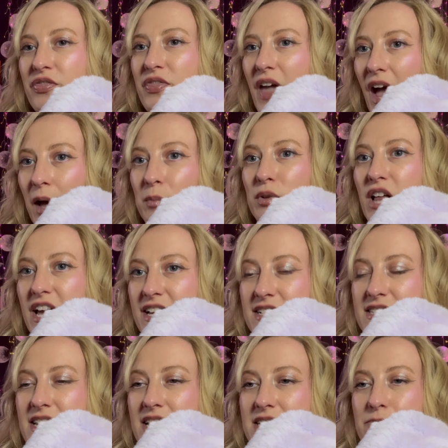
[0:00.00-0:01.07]
That
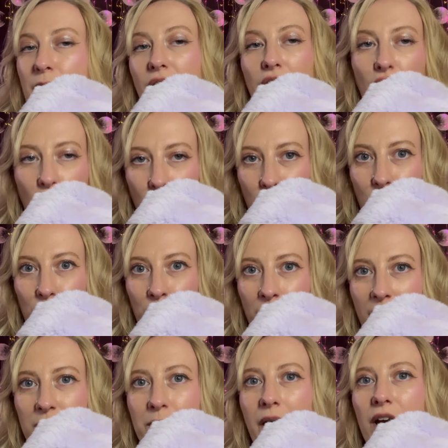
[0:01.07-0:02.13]
place is my home
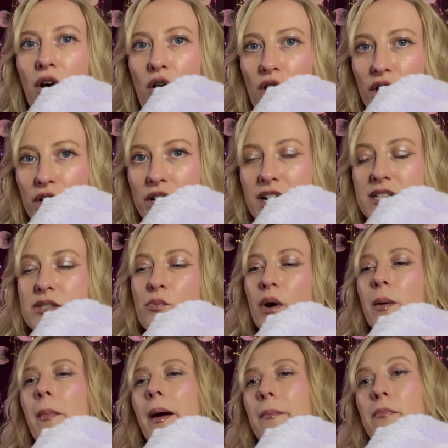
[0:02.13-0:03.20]
and my heart. It's
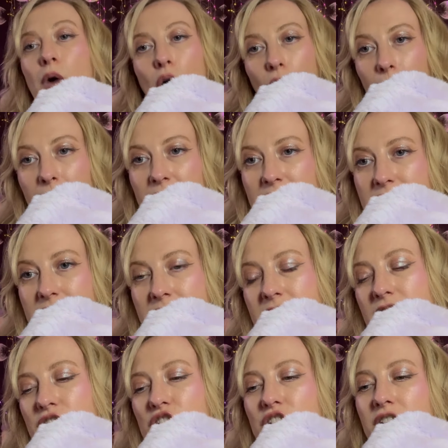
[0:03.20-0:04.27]
where my mom
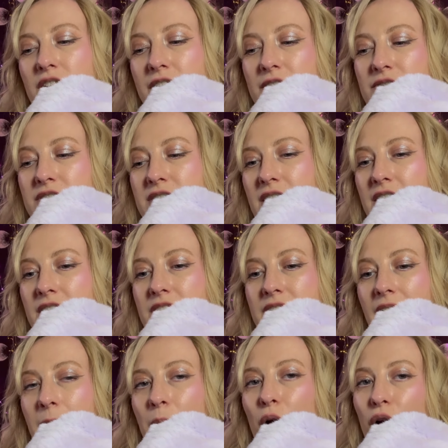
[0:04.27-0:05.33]
is. She lives in
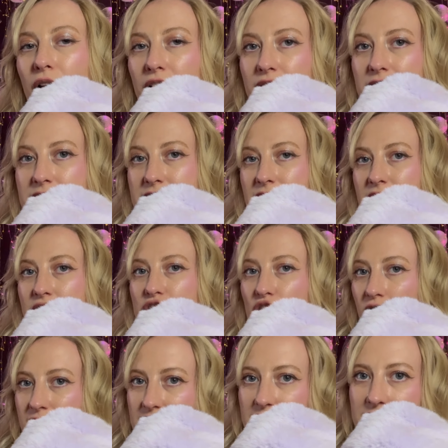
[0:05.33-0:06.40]
neighboring city,
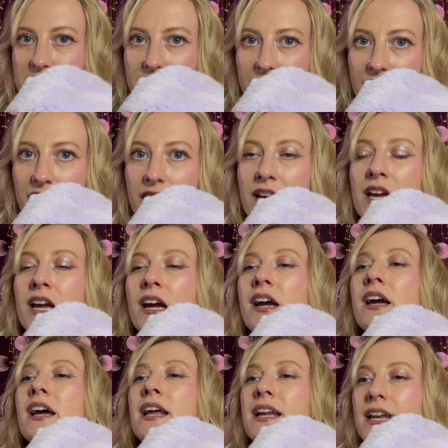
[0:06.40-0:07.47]
Johnson City,
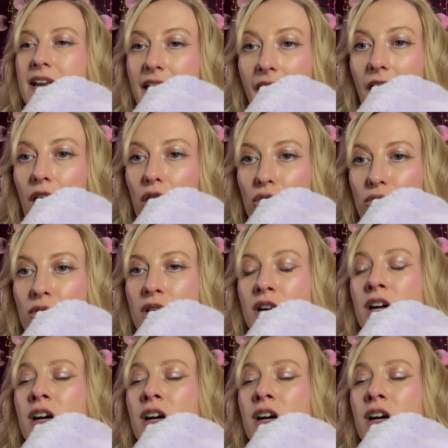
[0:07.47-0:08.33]
now.